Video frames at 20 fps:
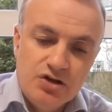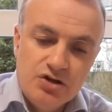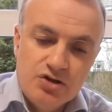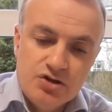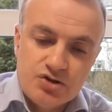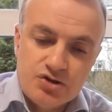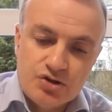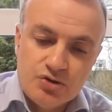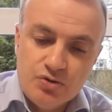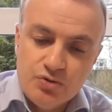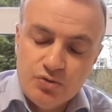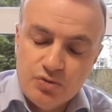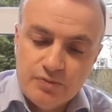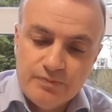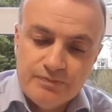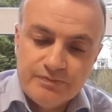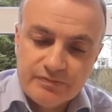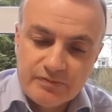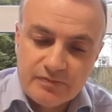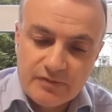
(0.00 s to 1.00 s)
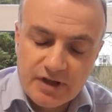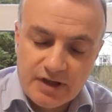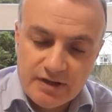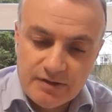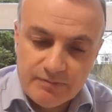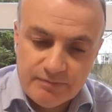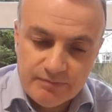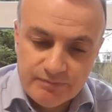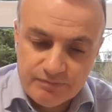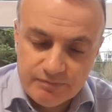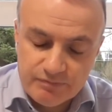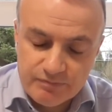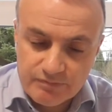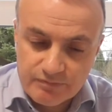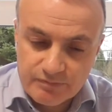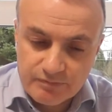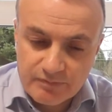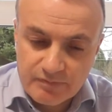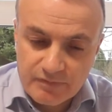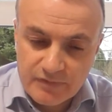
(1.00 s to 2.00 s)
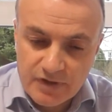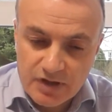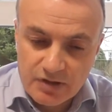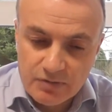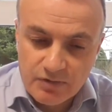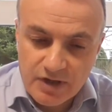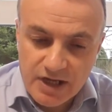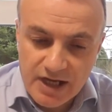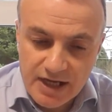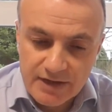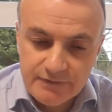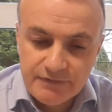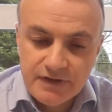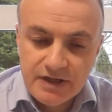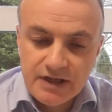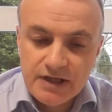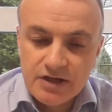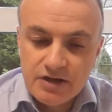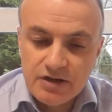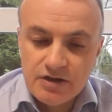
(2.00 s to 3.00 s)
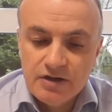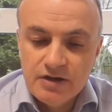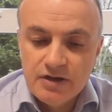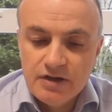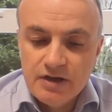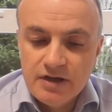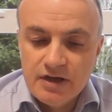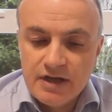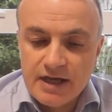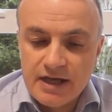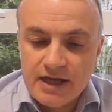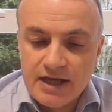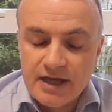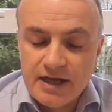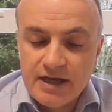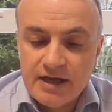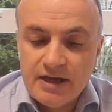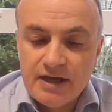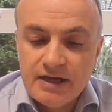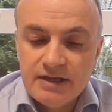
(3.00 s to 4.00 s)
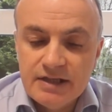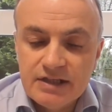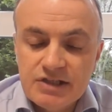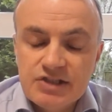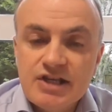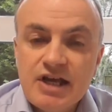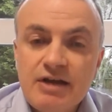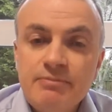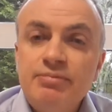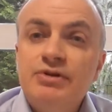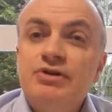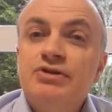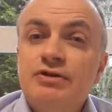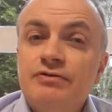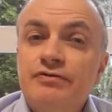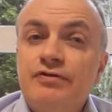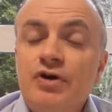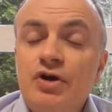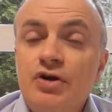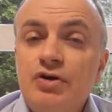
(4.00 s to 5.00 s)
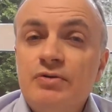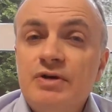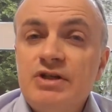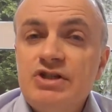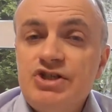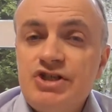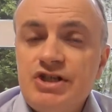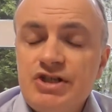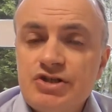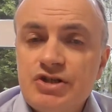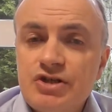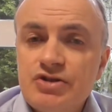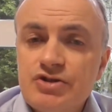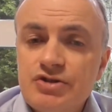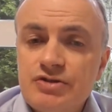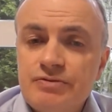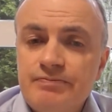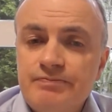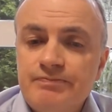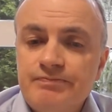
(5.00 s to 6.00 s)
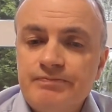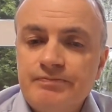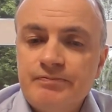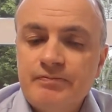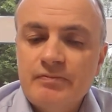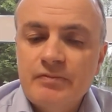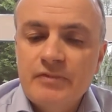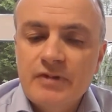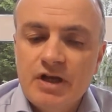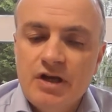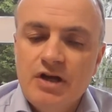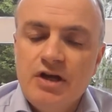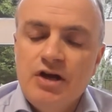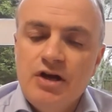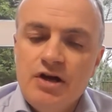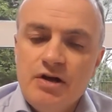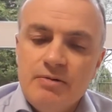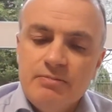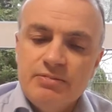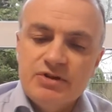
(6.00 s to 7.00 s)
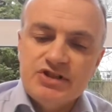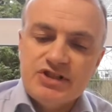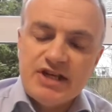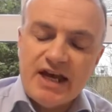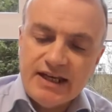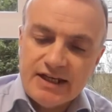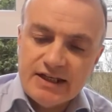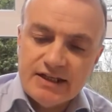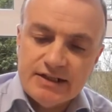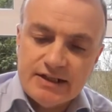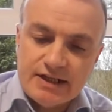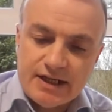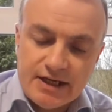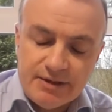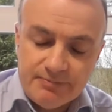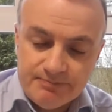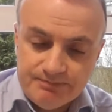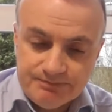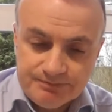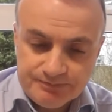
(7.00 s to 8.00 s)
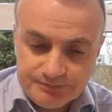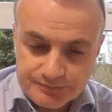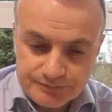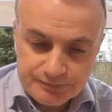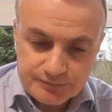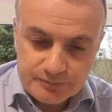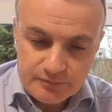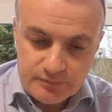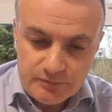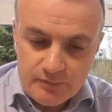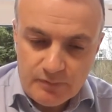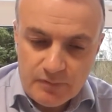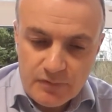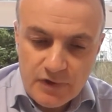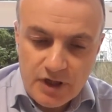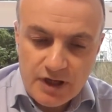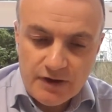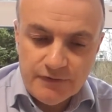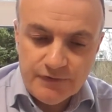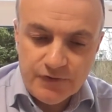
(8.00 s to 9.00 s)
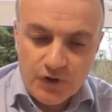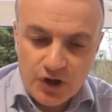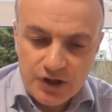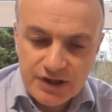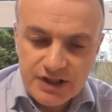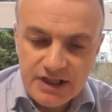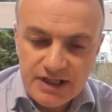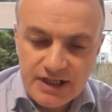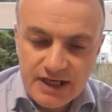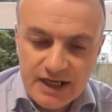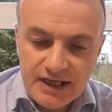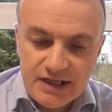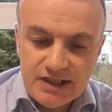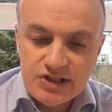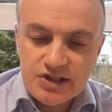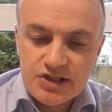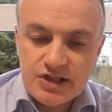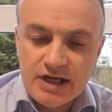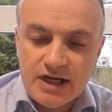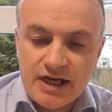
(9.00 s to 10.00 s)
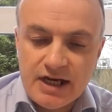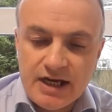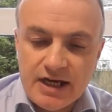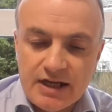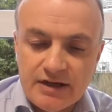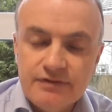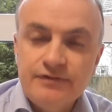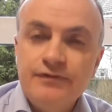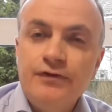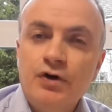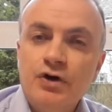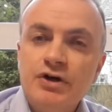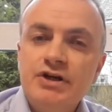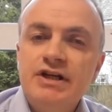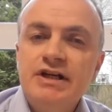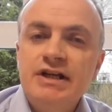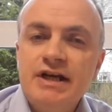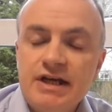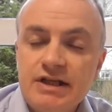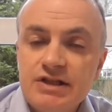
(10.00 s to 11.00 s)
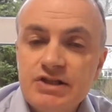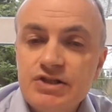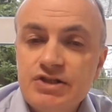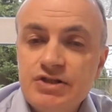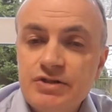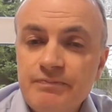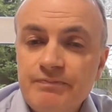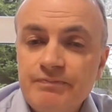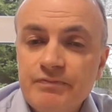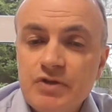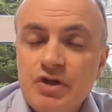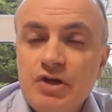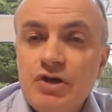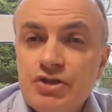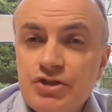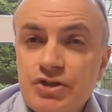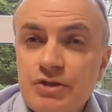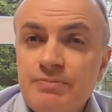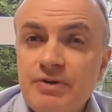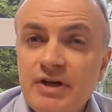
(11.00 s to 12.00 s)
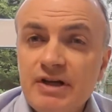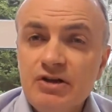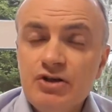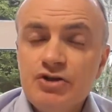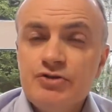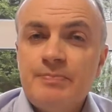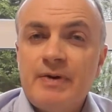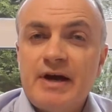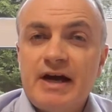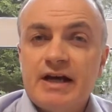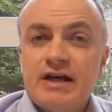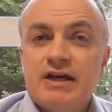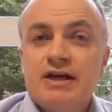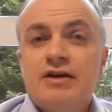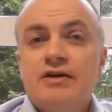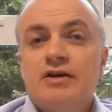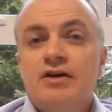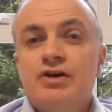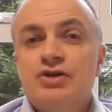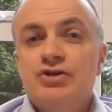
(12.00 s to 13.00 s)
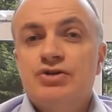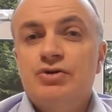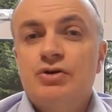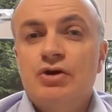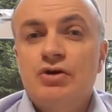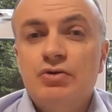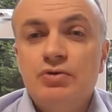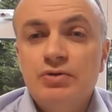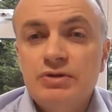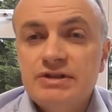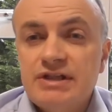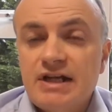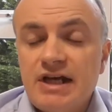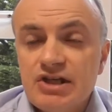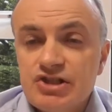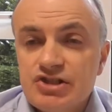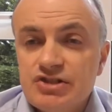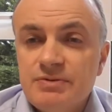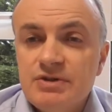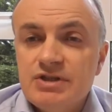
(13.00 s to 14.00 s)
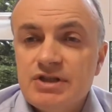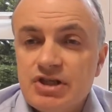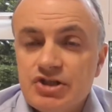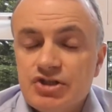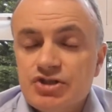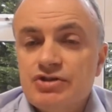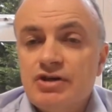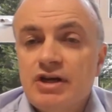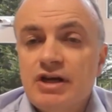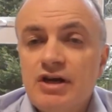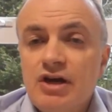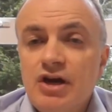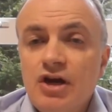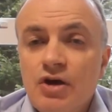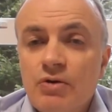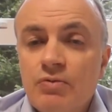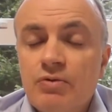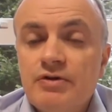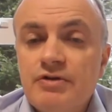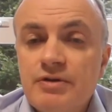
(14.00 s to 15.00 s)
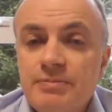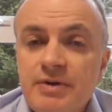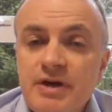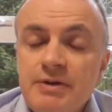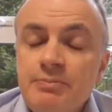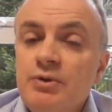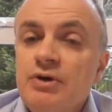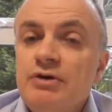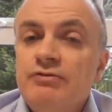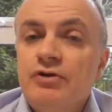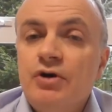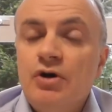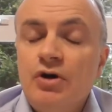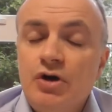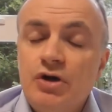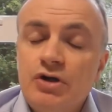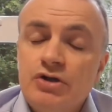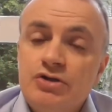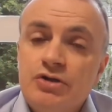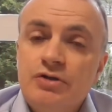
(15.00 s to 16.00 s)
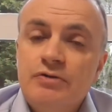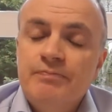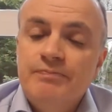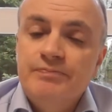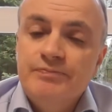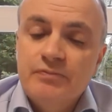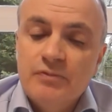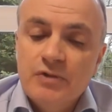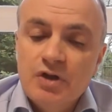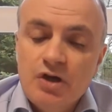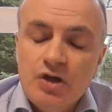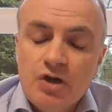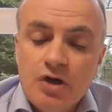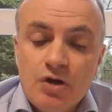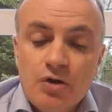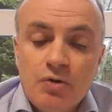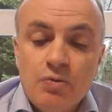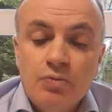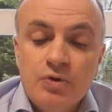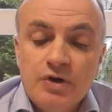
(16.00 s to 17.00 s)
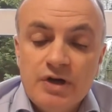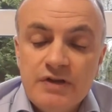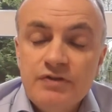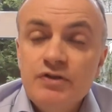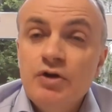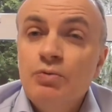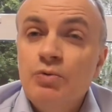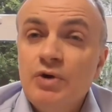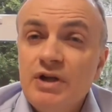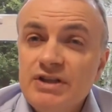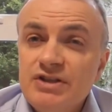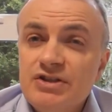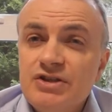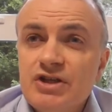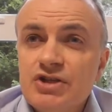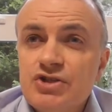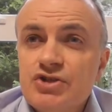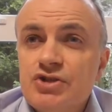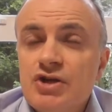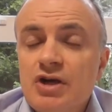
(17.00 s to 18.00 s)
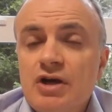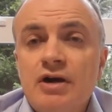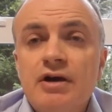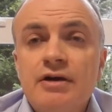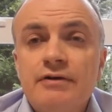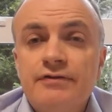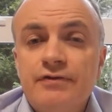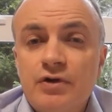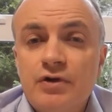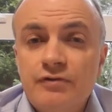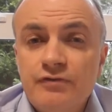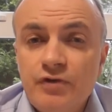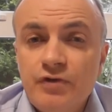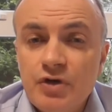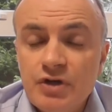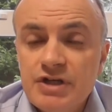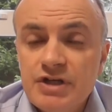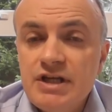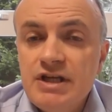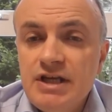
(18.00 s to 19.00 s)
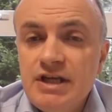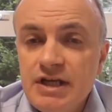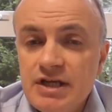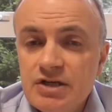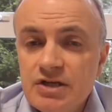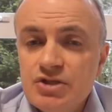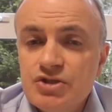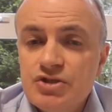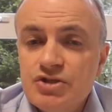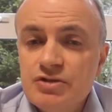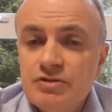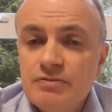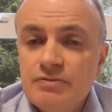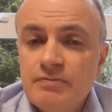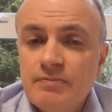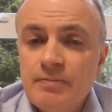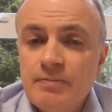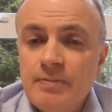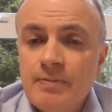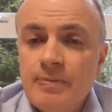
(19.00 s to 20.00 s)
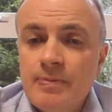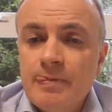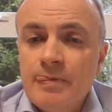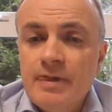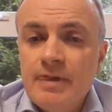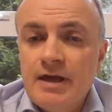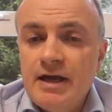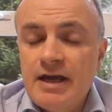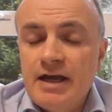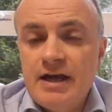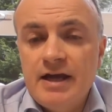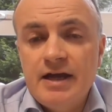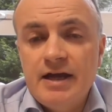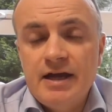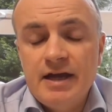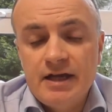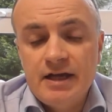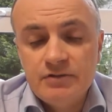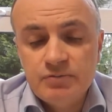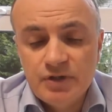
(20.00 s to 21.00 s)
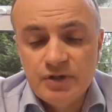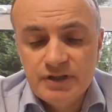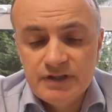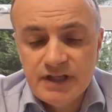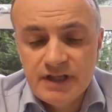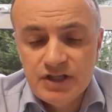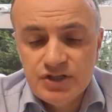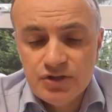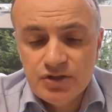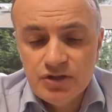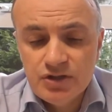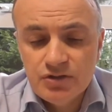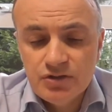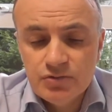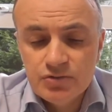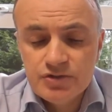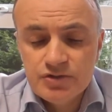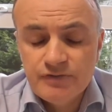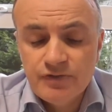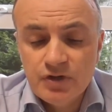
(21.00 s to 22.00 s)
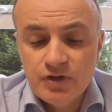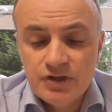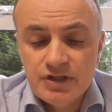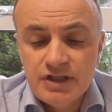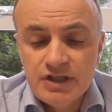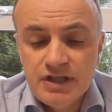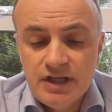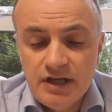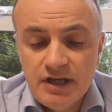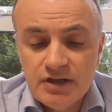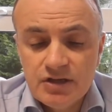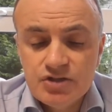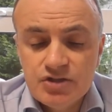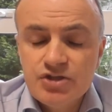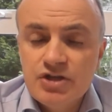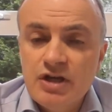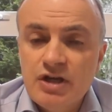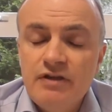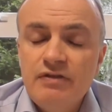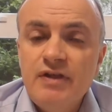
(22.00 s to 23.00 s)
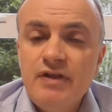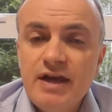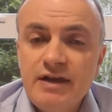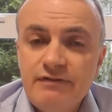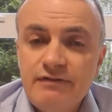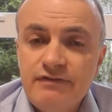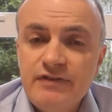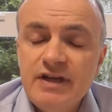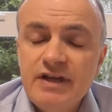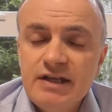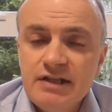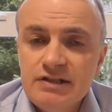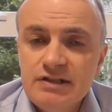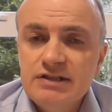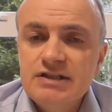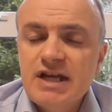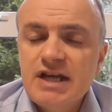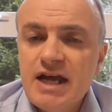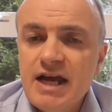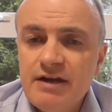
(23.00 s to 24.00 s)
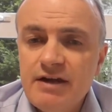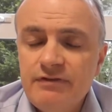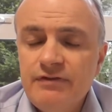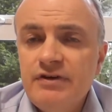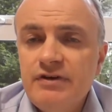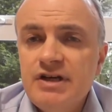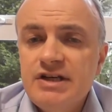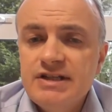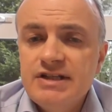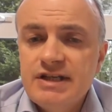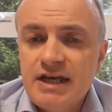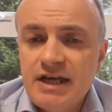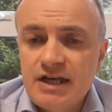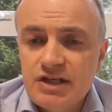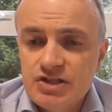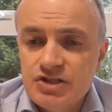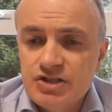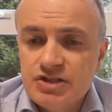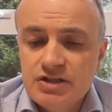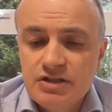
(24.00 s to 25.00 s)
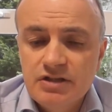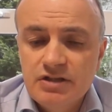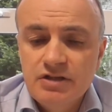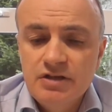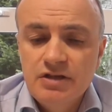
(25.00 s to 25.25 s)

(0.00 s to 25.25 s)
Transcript: So we have here an example to follow in Jesus. But secondly, 40 days and 40 nights should bring us back to our Old Testament history, where the people of God were in the wilderness for 40 years. And what did they do in those 40 years? They failed every test.